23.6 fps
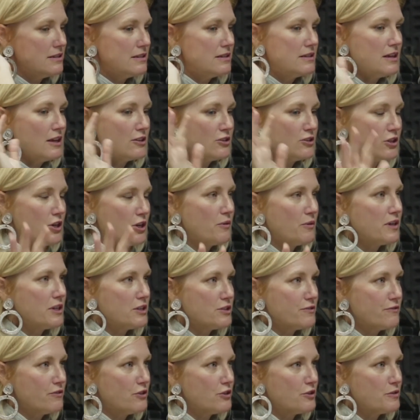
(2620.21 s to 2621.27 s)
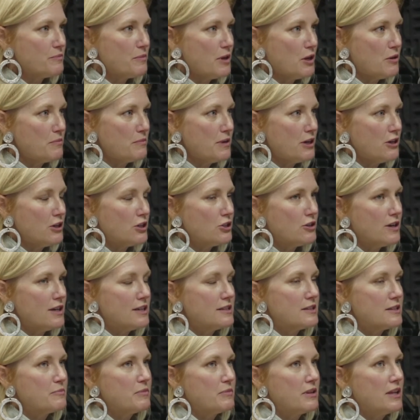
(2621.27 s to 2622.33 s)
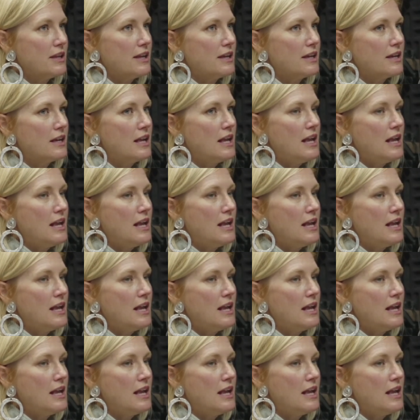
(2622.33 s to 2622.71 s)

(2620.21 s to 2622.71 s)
undergoing his first bone marrow transplant,